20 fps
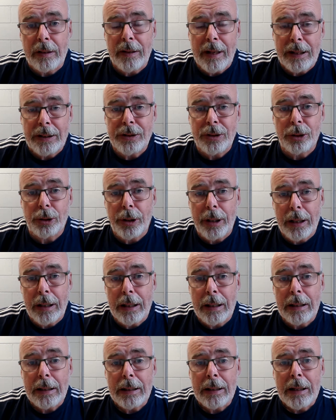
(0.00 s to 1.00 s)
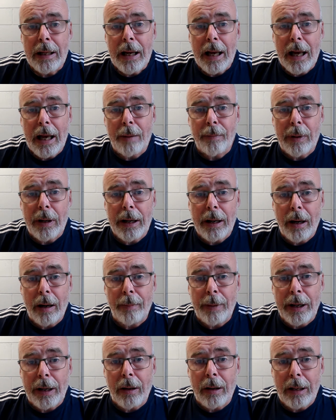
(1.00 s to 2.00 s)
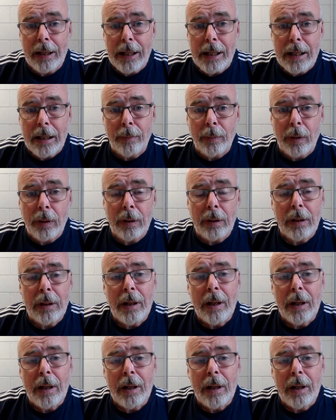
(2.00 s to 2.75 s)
thanks to training by my colleague Emer.